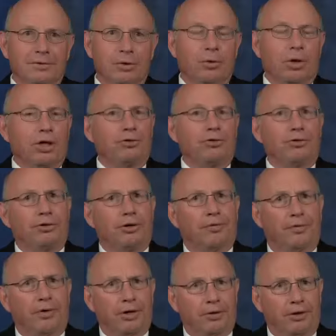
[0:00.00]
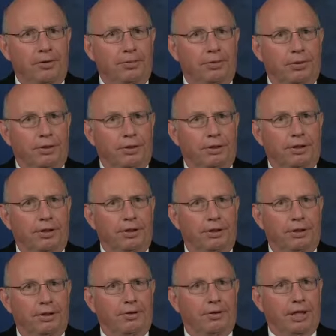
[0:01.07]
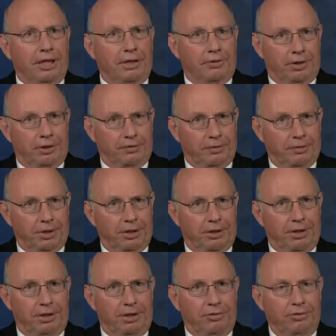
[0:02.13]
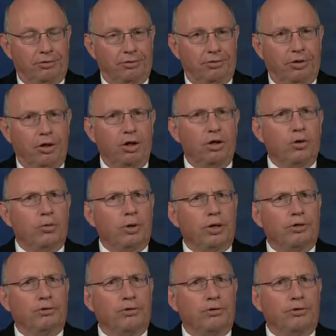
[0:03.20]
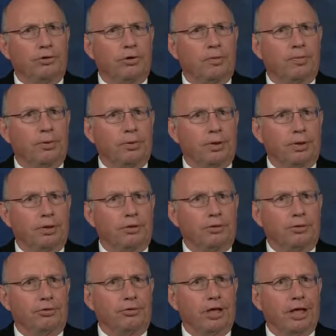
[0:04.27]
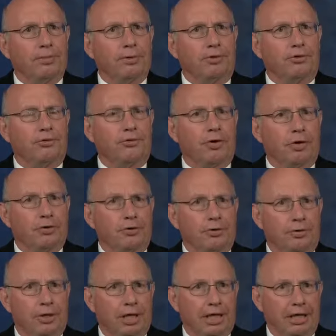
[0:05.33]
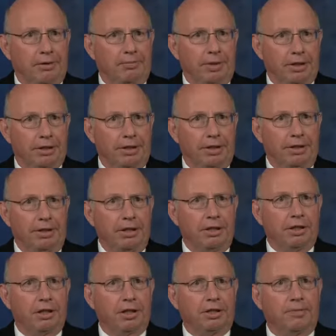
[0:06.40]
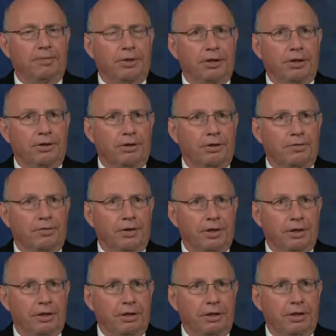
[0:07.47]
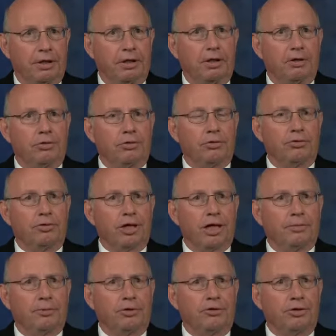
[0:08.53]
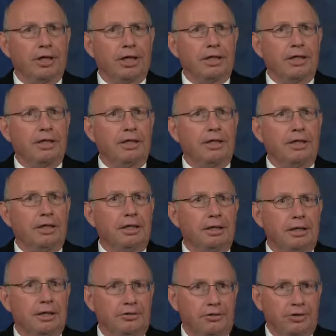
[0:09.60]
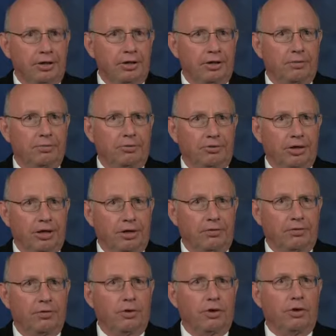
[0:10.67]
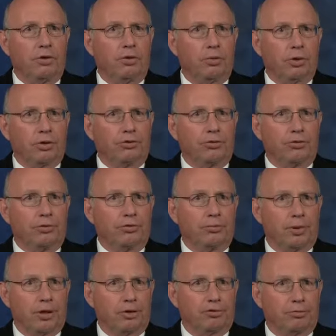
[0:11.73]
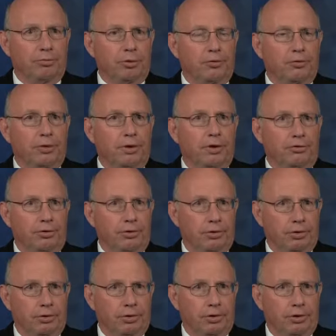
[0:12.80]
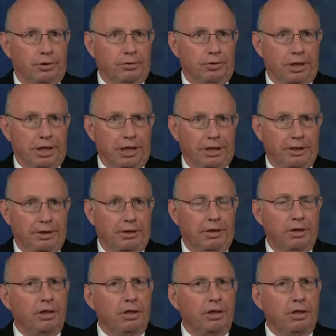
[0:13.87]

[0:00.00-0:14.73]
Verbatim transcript: Witnesses are very important in Ohio wrongful death cases. Witnesses are important to establish fault or liability on the part of the defendant, to establish that the decedent himself wasn't responsible for his or her own death.